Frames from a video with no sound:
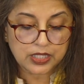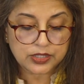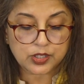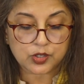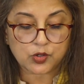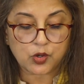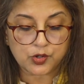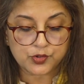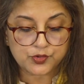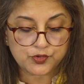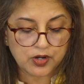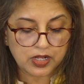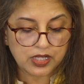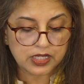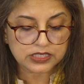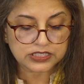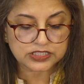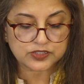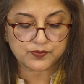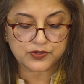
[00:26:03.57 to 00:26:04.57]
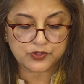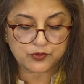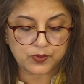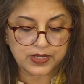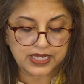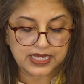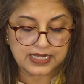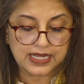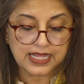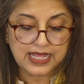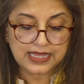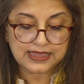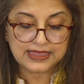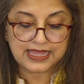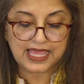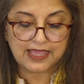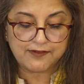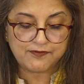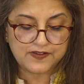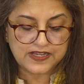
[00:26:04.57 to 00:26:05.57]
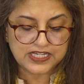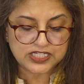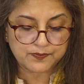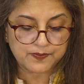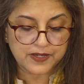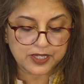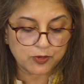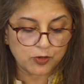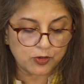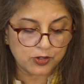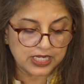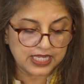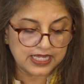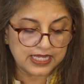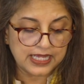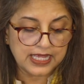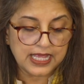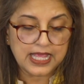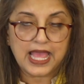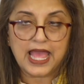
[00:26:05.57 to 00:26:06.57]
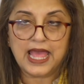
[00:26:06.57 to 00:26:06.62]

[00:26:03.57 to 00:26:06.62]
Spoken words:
The contrast between the effete Bengali